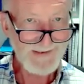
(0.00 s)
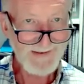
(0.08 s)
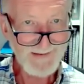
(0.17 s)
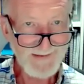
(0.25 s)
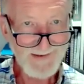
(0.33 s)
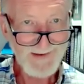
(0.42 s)

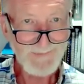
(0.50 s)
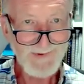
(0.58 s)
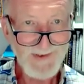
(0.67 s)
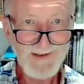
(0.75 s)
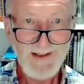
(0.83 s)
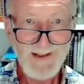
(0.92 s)
10 times
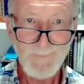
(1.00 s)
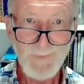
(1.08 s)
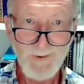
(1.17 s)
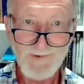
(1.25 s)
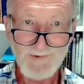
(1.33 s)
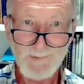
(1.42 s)
that
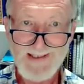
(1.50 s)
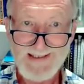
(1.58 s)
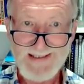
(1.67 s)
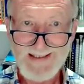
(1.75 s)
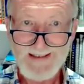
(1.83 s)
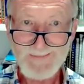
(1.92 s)
per square
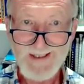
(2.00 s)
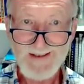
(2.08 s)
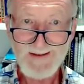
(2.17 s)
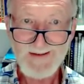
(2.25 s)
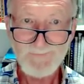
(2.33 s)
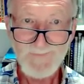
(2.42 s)

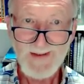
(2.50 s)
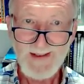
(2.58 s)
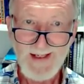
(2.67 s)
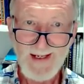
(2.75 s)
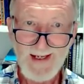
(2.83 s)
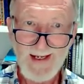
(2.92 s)
centimeter.
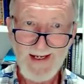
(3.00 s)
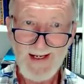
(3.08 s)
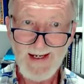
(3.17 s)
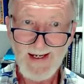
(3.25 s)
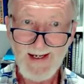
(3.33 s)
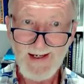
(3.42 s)

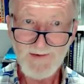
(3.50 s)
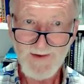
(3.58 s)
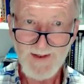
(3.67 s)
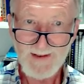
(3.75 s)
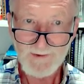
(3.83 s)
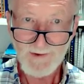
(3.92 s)
And
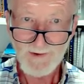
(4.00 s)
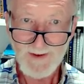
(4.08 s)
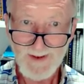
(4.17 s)
they can grow